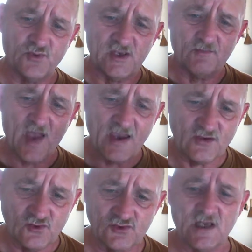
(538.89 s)
Bring back
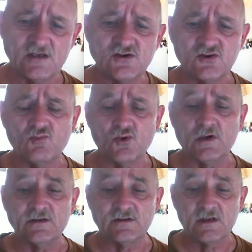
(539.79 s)
your attention
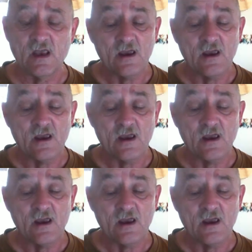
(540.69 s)
points.